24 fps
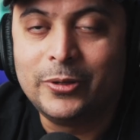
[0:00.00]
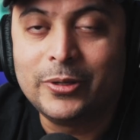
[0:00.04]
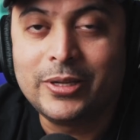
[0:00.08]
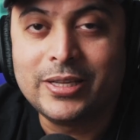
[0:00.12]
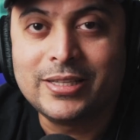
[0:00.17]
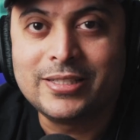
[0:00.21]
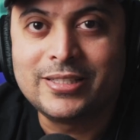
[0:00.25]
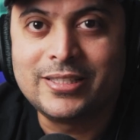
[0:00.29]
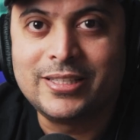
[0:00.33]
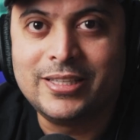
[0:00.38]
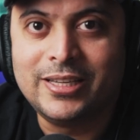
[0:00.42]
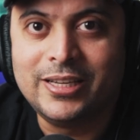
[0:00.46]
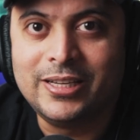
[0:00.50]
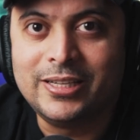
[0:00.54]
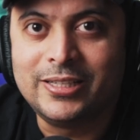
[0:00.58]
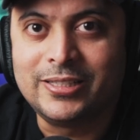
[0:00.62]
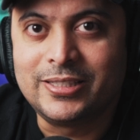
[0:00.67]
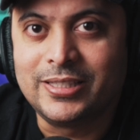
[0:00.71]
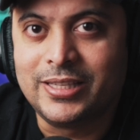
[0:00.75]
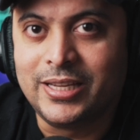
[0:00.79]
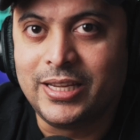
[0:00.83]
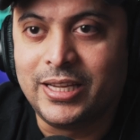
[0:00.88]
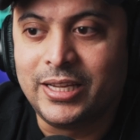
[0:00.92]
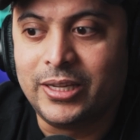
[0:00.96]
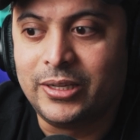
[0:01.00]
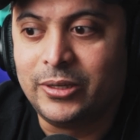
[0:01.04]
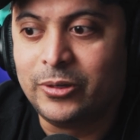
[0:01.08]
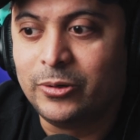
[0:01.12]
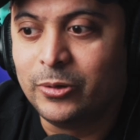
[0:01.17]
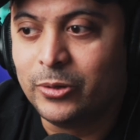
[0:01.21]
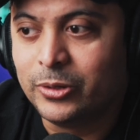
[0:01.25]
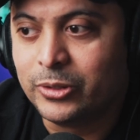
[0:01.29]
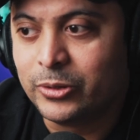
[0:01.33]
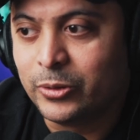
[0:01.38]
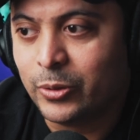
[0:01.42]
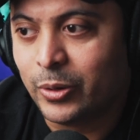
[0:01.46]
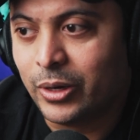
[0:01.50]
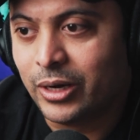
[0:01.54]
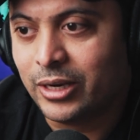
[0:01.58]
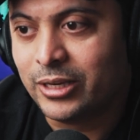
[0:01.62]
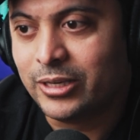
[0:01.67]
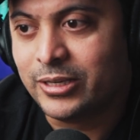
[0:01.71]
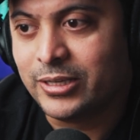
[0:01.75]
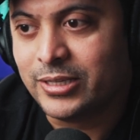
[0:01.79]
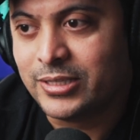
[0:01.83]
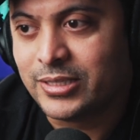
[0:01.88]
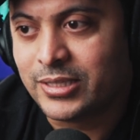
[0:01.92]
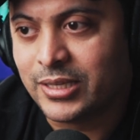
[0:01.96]
you can see it's a good
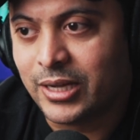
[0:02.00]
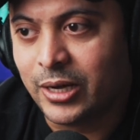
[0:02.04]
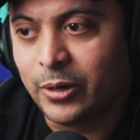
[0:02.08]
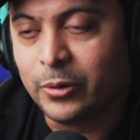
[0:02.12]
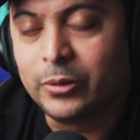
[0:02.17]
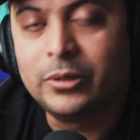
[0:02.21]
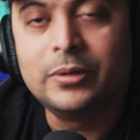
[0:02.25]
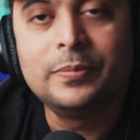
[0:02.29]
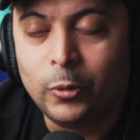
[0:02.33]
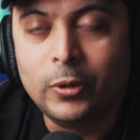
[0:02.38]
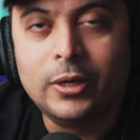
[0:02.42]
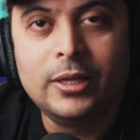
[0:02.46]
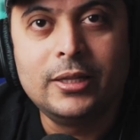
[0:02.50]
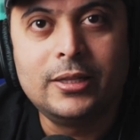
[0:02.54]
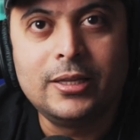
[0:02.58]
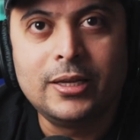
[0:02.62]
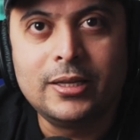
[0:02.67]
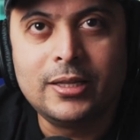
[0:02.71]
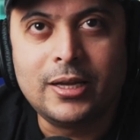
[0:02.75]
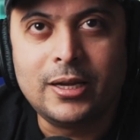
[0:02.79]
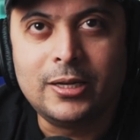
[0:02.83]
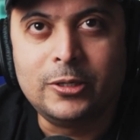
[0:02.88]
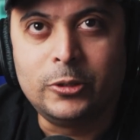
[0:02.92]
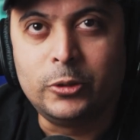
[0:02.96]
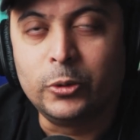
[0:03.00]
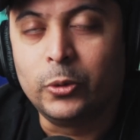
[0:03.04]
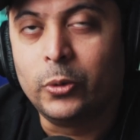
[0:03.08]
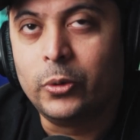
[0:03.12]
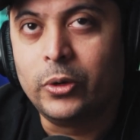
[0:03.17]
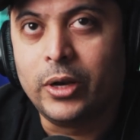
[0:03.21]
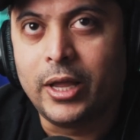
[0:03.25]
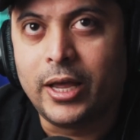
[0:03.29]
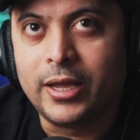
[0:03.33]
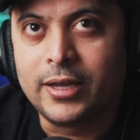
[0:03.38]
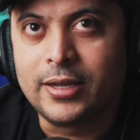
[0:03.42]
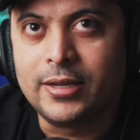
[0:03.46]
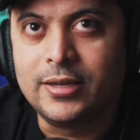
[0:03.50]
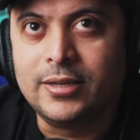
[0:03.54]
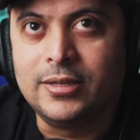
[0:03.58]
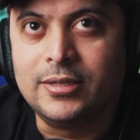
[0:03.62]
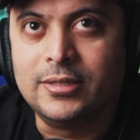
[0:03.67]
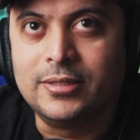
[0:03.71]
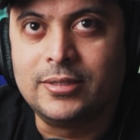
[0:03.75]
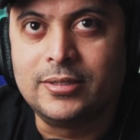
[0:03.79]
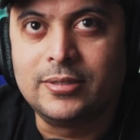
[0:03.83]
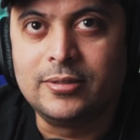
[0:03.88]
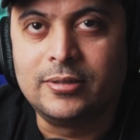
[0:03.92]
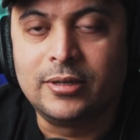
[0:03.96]
quality sound. Only thing I don't like
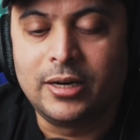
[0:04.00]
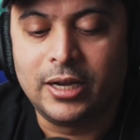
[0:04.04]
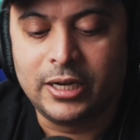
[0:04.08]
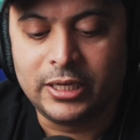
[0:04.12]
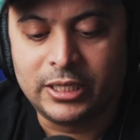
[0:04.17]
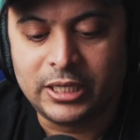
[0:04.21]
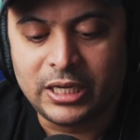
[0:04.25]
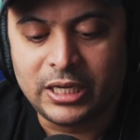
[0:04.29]
is right